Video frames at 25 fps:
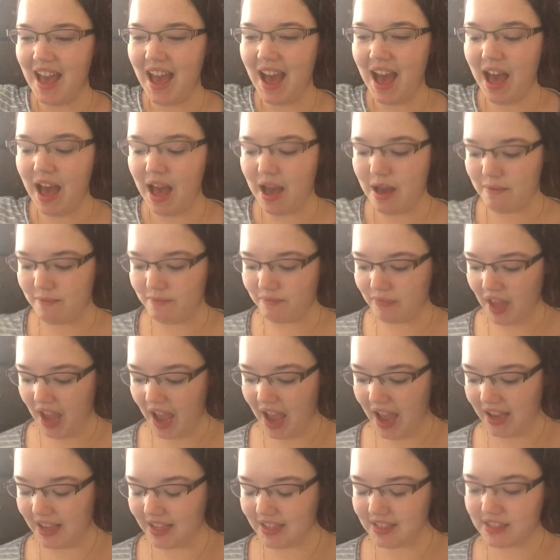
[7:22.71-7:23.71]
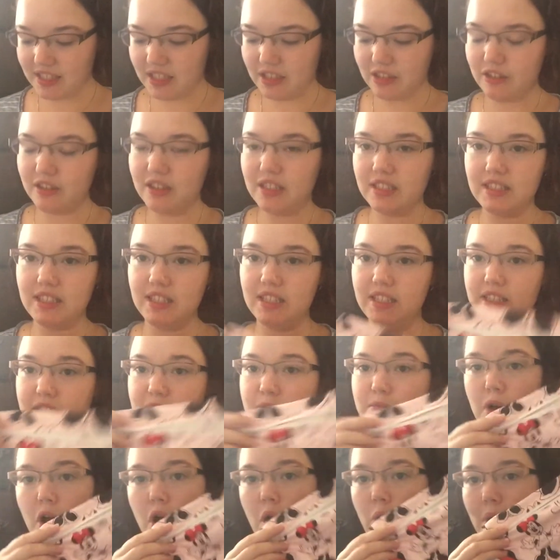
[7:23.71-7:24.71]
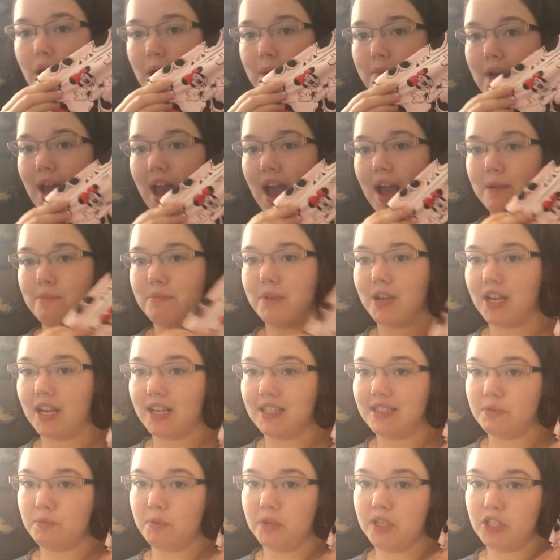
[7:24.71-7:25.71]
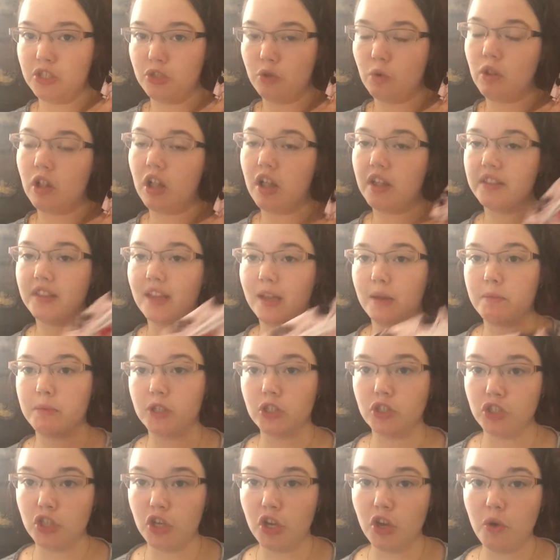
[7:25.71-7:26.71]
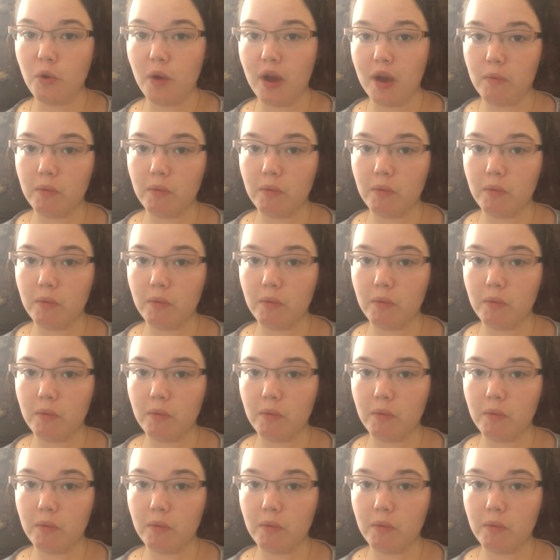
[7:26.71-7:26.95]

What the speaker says: I consider this a small wet bag because we do cloth diaper too,